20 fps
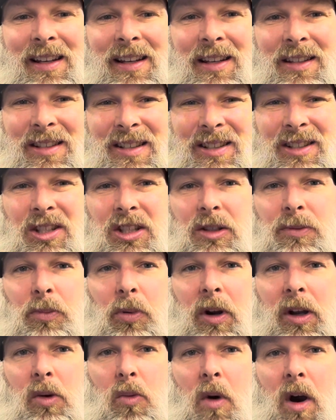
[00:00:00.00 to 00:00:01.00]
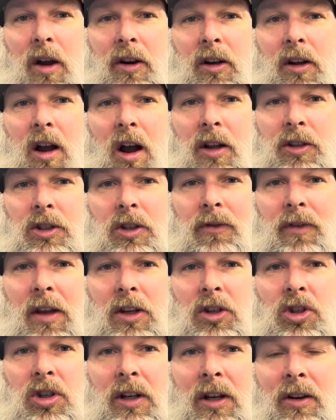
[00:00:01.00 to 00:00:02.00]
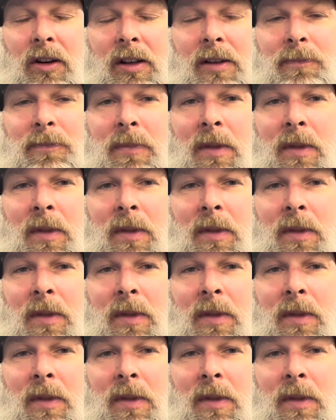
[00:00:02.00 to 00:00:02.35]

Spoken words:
It's in Springwater Conservation Area.